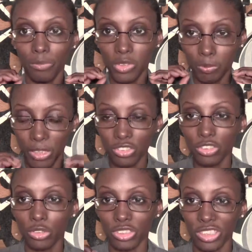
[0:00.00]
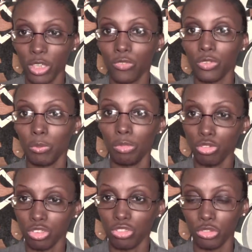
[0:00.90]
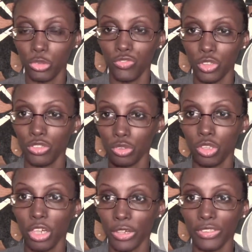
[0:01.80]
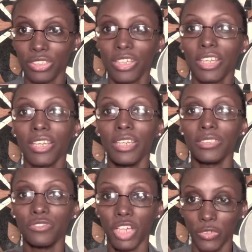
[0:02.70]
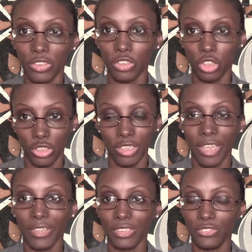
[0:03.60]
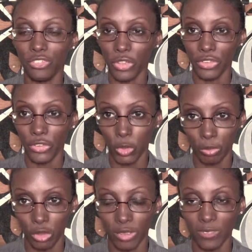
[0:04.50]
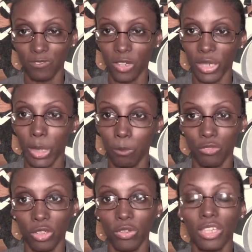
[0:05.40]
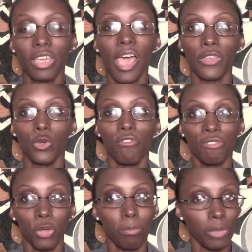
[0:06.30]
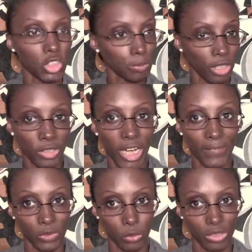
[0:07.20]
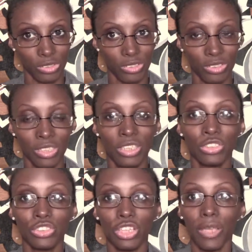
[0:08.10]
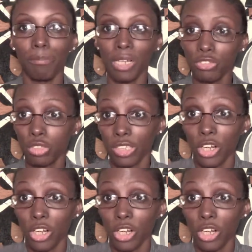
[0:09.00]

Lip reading: expressing yourself, emotions through feeling through art is very good and it's very therapeutic. It's very helpful, and you will feel much better afterwards. And plus, you